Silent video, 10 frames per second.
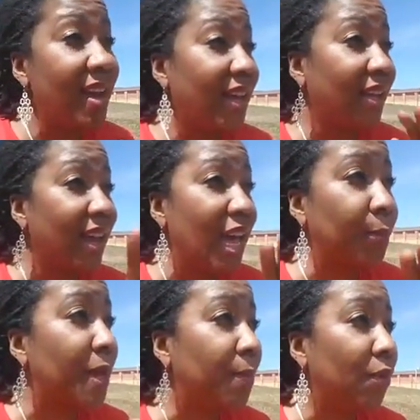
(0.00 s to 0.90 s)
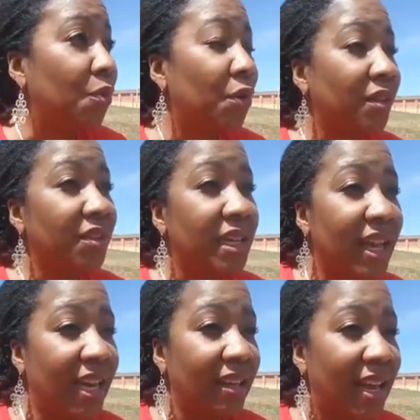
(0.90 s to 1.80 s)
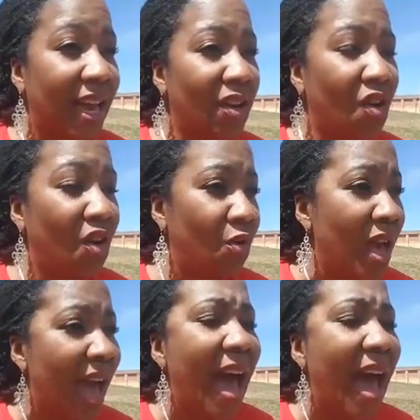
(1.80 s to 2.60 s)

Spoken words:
and a lot of people were looking at it like, oh,